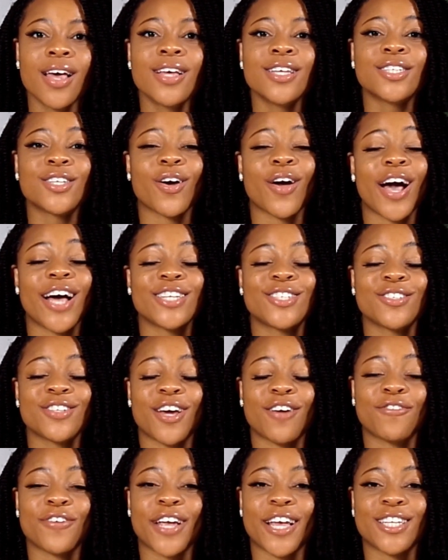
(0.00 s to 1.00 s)
So guys, do
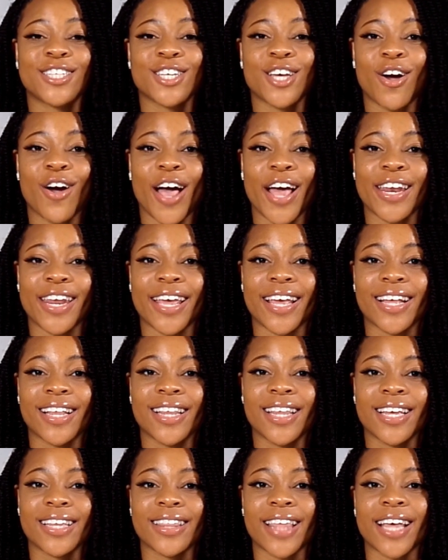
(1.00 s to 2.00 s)
not forget to go ahead and
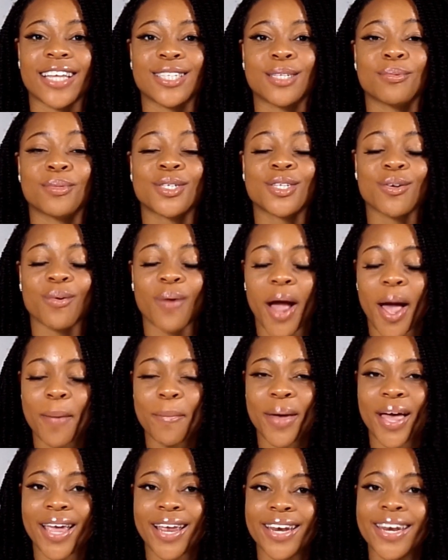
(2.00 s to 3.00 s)
click that subscribe
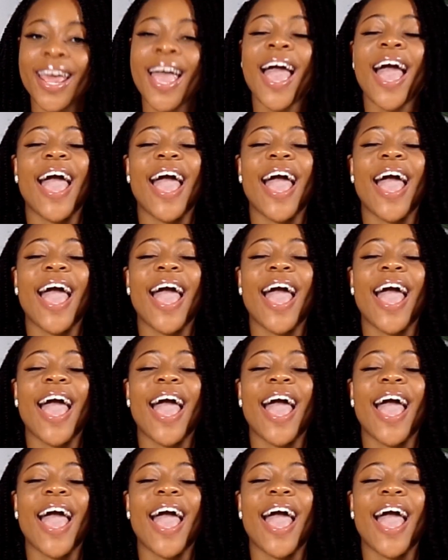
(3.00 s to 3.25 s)
button